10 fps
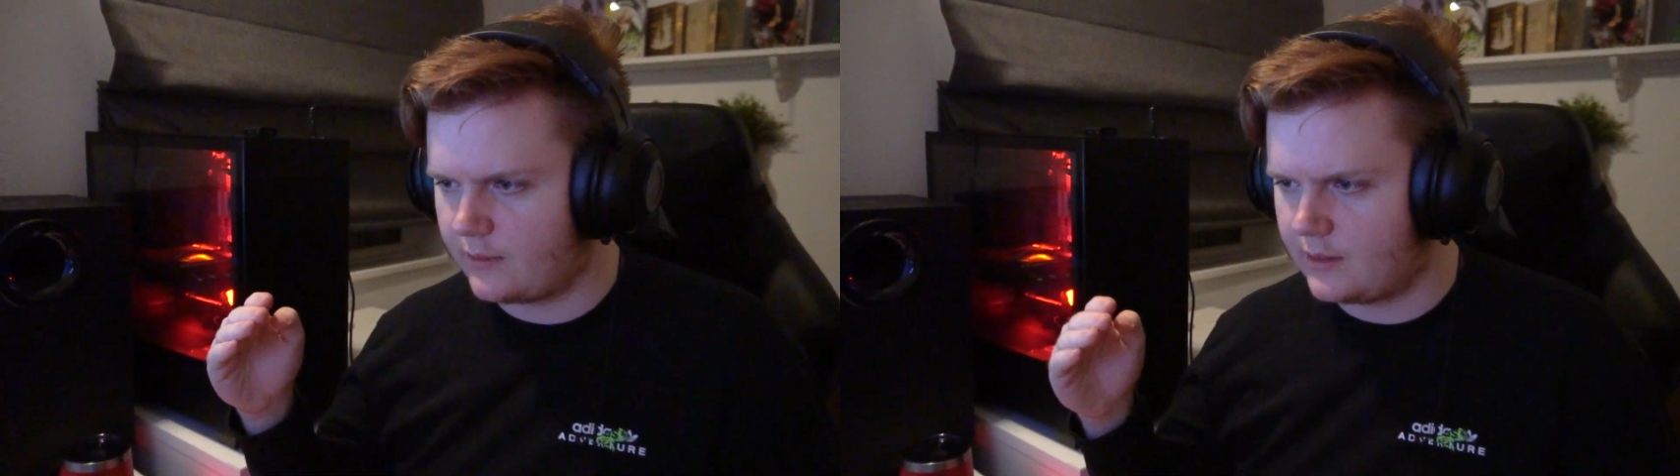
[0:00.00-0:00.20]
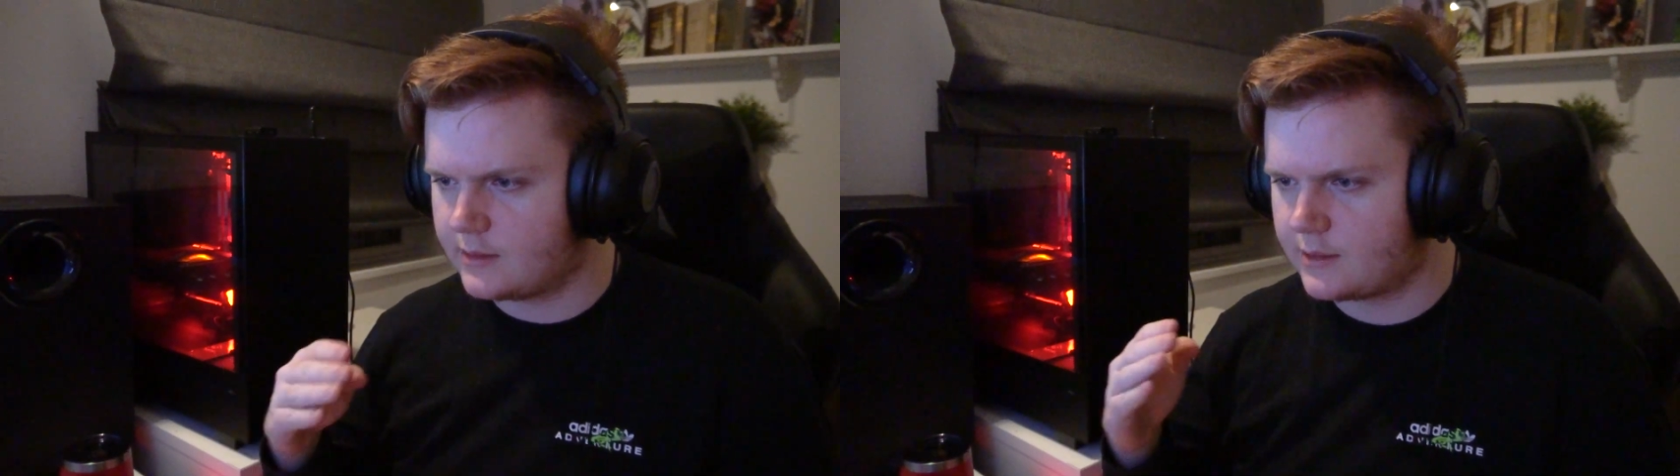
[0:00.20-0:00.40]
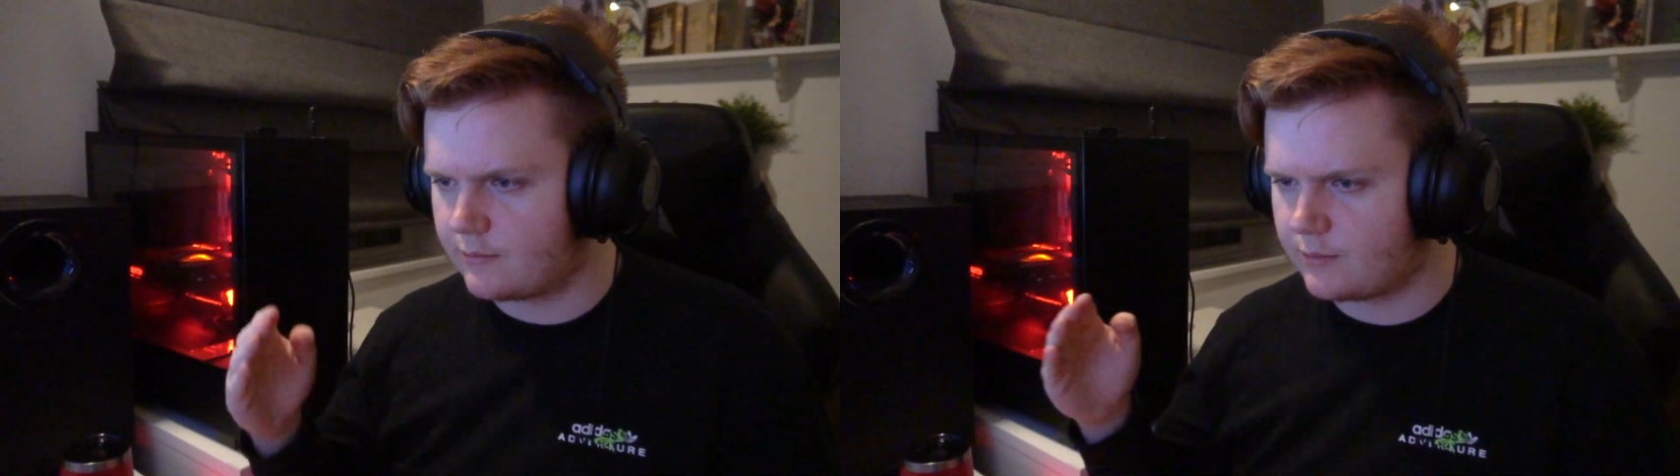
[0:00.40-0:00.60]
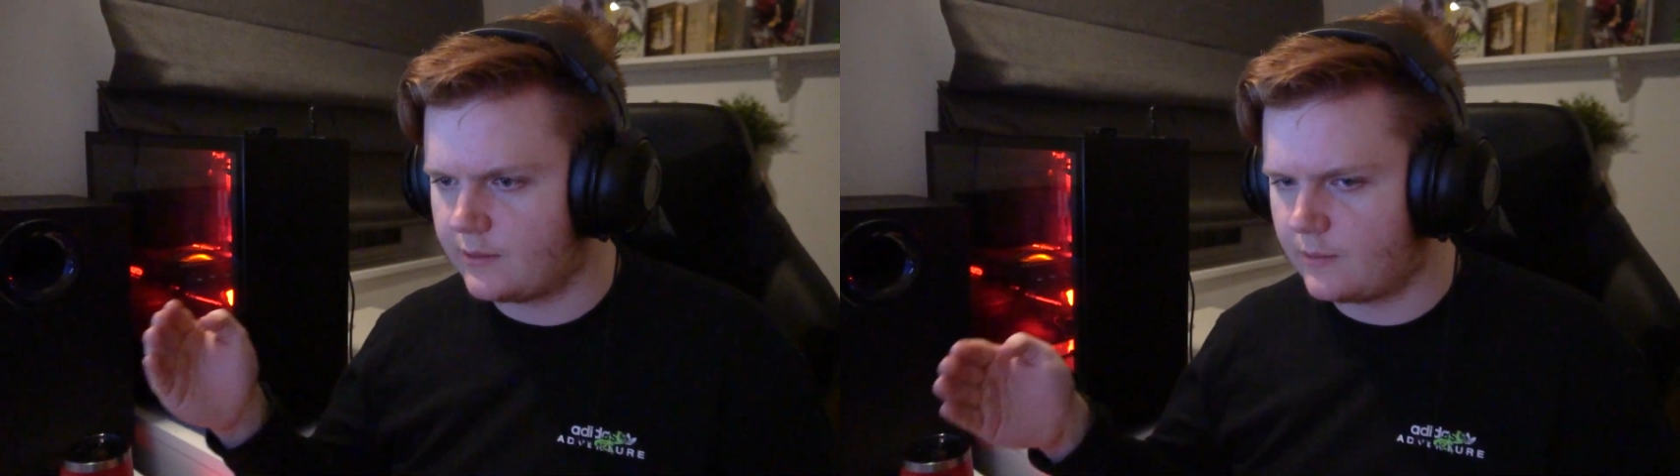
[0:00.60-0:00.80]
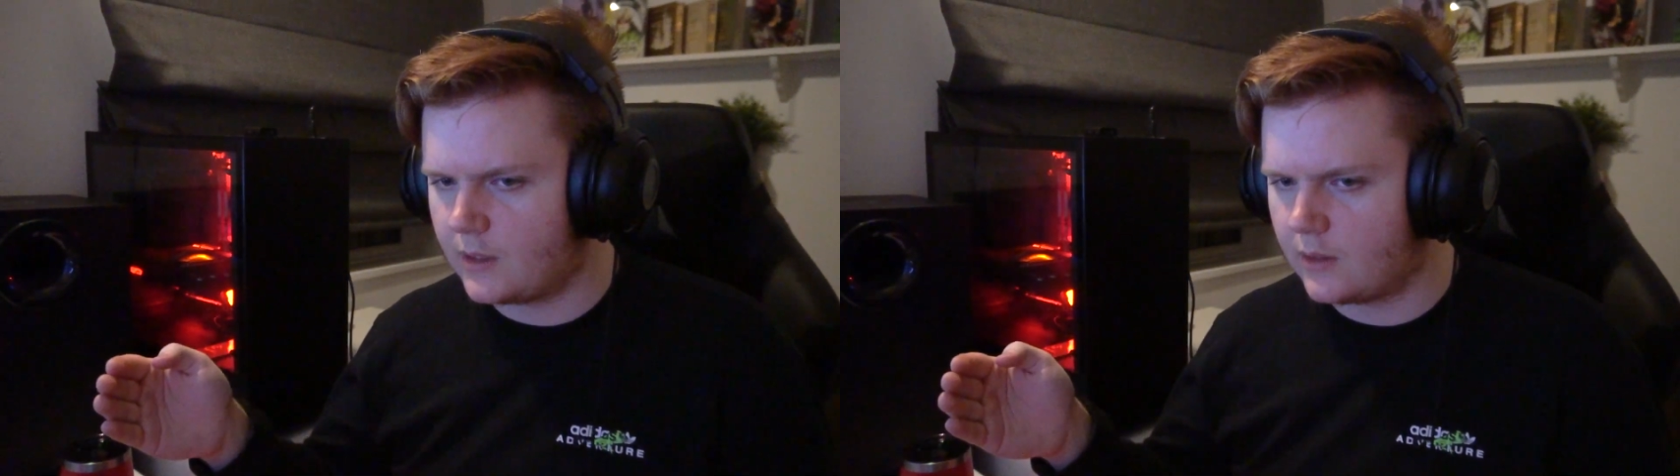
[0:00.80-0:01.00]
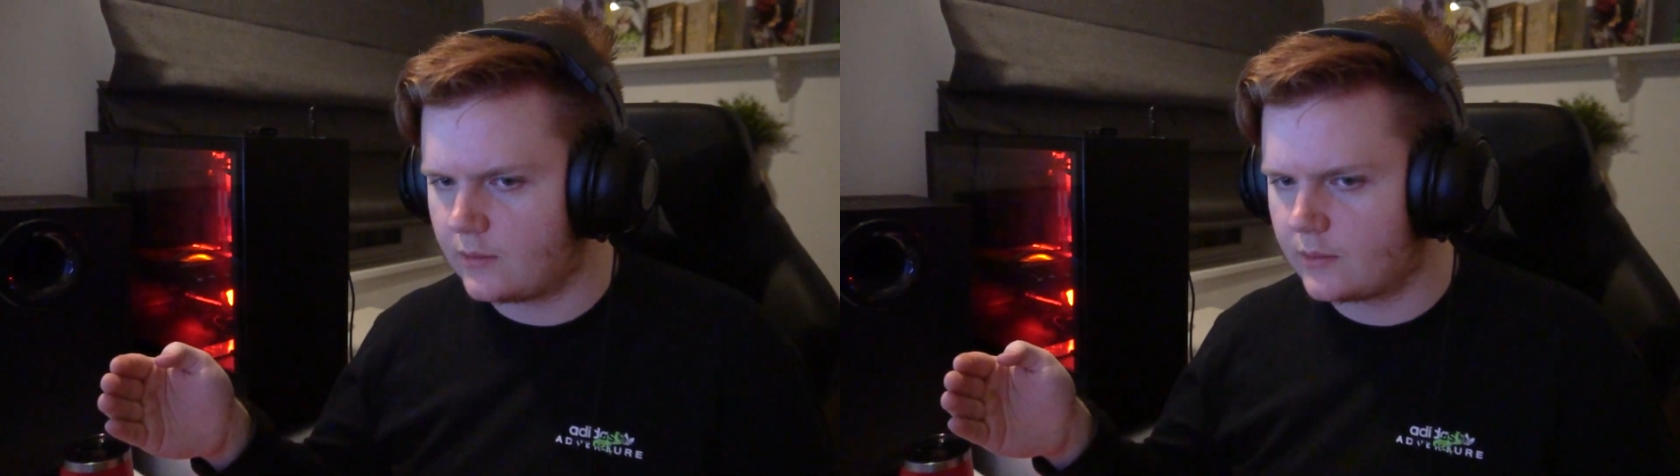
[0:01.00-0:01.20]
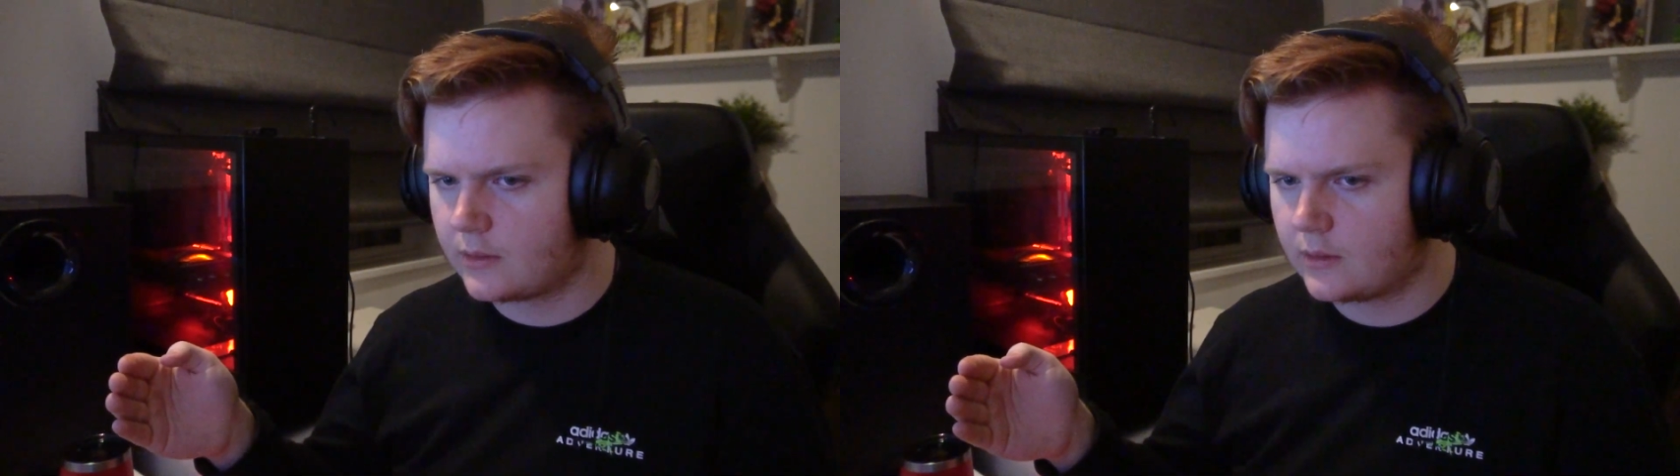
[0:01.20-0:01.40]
into the real world.